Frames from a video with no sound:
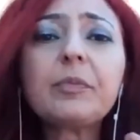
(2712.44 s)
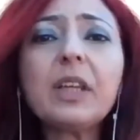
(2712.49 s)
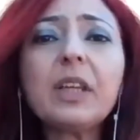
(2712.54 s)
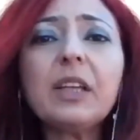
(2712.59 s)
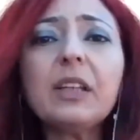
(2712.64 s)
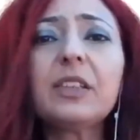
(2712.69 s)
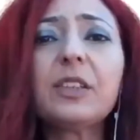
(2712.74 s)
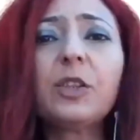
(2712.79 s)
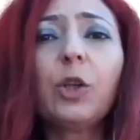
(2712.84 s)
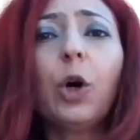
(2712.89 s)

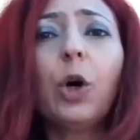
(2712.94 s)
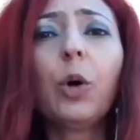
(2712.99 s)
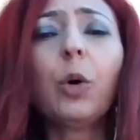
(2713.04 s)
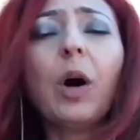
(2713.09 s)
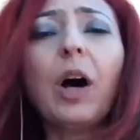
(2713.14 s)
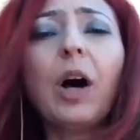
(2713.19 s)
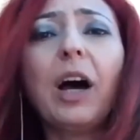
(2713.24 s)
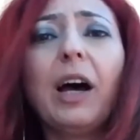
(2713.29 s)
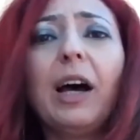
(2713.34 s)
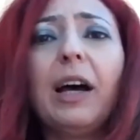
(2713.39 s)
So
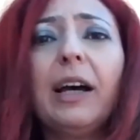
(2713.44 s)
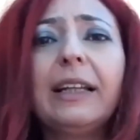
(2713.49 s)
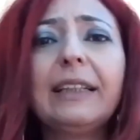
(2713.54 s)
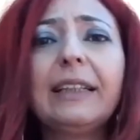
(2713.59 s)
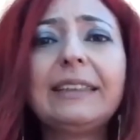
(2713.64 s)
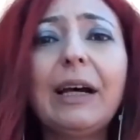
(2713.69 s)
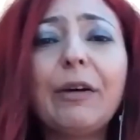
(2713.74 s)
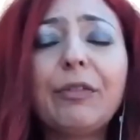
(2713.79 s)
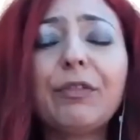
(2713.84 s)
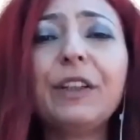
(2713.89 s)

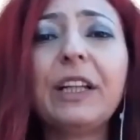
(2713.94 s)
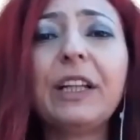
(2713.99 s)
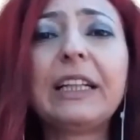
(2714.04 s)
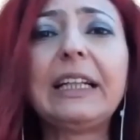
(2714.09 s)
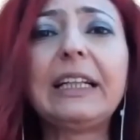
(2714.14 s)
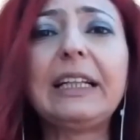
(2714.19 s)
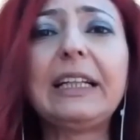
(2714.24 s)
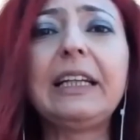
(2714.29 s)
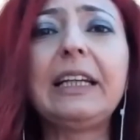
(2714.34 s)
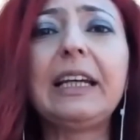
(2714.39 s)

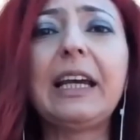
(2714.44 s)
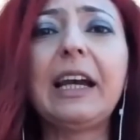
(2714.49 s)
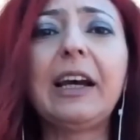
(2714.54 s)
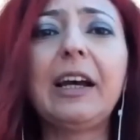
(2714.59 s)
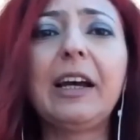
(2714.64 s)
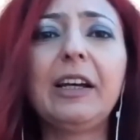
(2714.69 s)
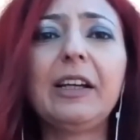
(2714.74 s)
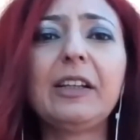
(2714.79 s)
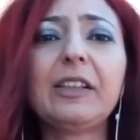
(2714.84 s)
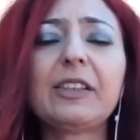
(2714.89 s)
definitely
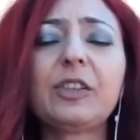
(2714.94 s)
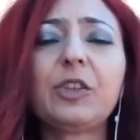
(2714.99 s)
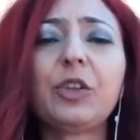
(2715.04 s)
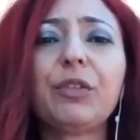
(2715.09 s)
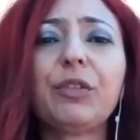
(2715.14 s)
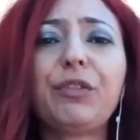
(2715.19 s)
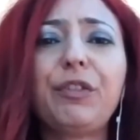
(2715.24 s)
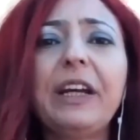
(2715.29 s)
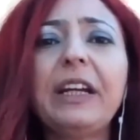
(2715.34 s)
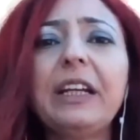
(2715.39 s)

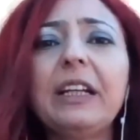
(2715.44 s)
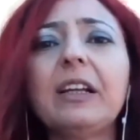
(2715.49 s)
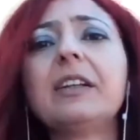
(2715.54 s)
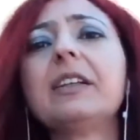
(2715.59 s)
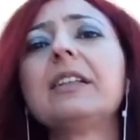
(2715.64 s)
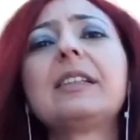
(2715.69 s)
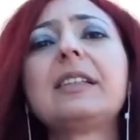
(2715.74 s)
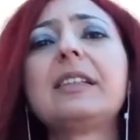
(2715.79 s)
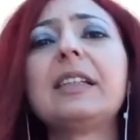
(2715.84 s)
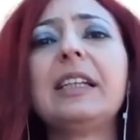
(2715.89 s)

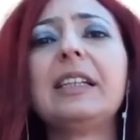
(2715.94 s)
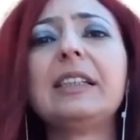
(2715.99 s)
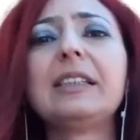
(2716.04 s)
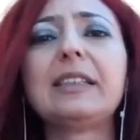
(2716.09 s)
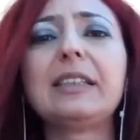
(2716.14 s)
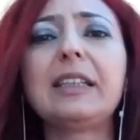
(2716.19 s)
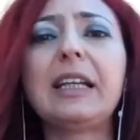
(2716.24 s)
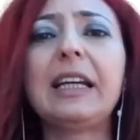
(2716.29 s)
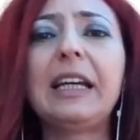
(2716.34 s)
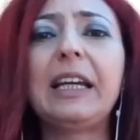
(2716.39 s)
surveillance is
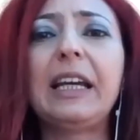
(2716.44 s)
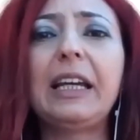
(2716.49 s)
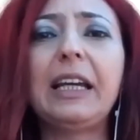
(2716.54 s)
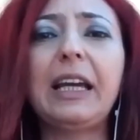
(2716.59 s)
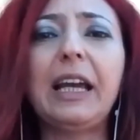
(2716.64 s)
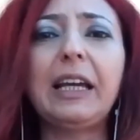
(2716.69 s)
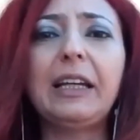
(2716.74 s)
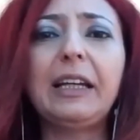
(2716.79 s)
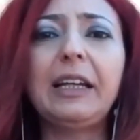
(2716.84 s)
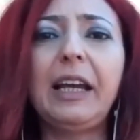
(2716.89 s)

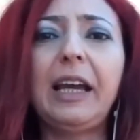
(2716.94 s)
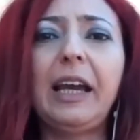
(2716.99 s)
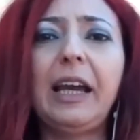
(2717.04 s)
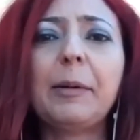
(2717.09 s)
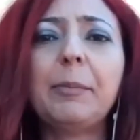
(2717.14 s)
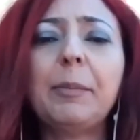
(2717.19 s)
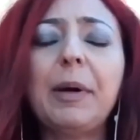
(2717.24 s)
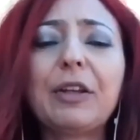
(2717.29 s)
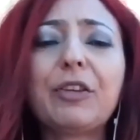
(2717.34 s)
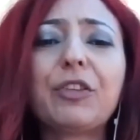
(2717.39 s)
a
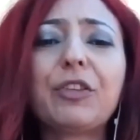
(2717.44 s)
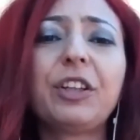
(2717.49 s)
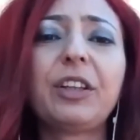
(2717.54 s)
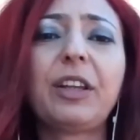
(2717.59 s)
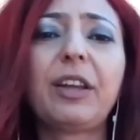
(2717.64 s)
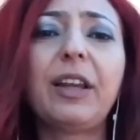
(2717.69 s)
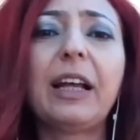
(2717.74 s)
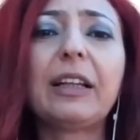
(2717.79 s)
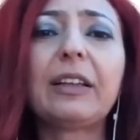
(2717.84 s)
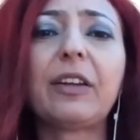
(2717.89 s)

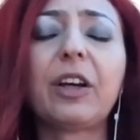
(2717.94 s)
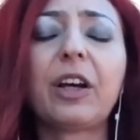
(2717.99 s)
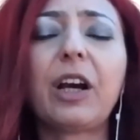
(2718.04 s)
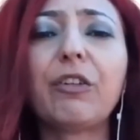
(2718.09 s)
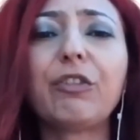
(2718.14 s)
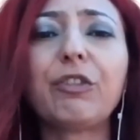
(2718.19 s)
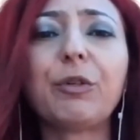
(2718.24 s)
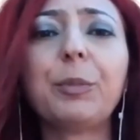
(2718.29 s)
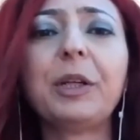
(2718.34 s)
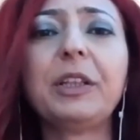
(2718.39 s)
method that the
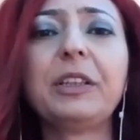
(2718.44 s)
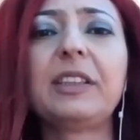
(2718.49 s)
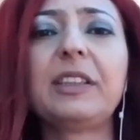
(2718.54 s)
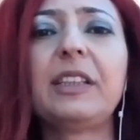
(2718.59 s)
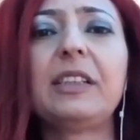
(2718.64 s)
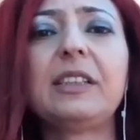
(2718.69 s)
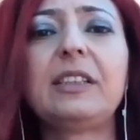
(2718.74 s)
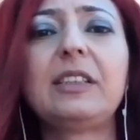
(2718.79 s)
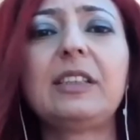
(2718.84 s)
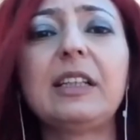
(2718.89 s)
government
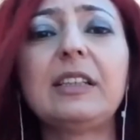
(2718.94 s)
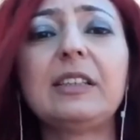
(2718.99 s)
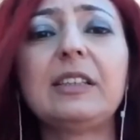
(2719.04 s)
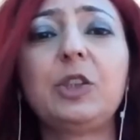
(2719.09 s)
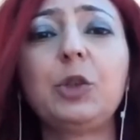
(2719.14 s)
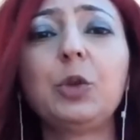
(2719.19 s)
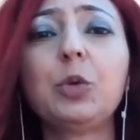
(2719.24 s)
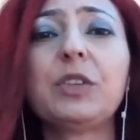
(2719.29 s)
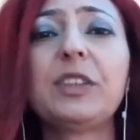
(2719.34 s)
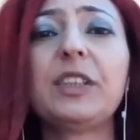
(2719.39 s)
is
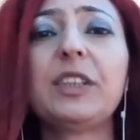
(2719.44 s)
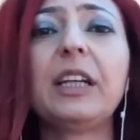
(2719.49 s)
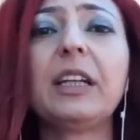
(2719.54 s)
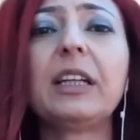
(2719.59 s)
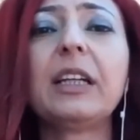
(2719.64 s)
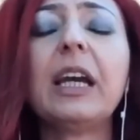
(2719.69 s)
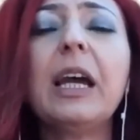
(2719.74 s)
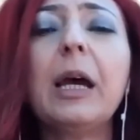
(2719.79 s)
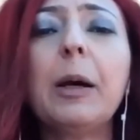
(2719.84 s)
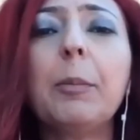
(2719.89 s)
using
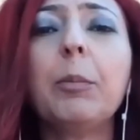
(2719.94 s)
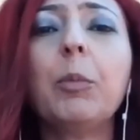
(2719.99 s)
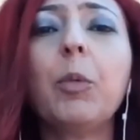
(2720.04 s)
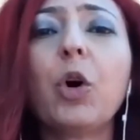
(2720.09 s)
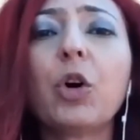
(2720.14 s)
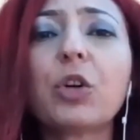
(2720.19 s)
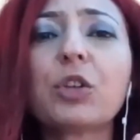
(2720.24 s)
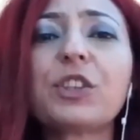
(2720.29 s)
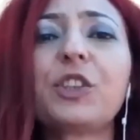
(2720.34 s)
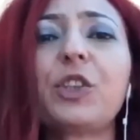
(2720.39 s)

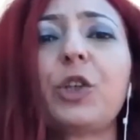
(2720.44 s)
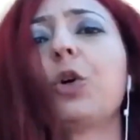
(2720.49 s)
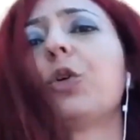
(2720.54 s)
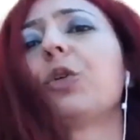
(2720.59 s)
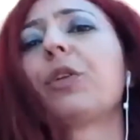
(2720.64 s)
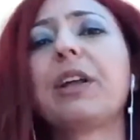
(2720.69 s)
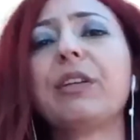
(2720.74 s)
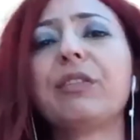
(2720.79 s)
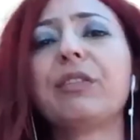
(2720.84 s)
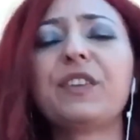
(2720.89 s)
more so
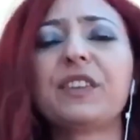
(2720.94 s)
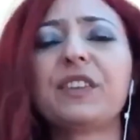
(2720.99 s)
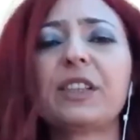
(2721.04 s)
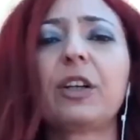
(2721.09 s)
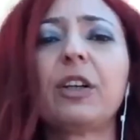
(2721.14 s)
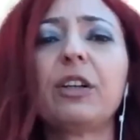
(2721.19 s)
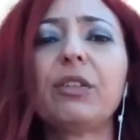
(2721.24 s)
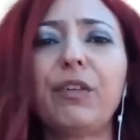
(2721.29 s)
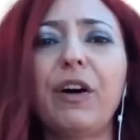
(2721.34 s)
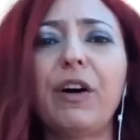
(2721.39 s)
than
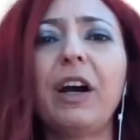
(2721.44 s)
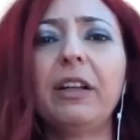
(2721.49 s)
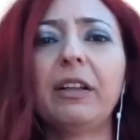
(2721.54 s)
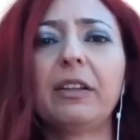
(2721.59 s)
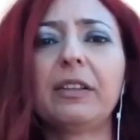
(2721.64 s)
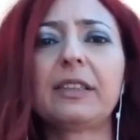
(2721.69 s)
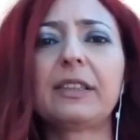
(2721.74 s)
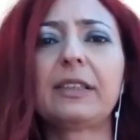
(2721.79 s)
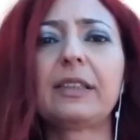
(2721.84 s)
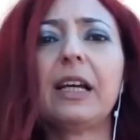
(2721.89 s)
physical
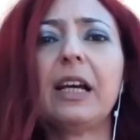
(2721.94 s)
violence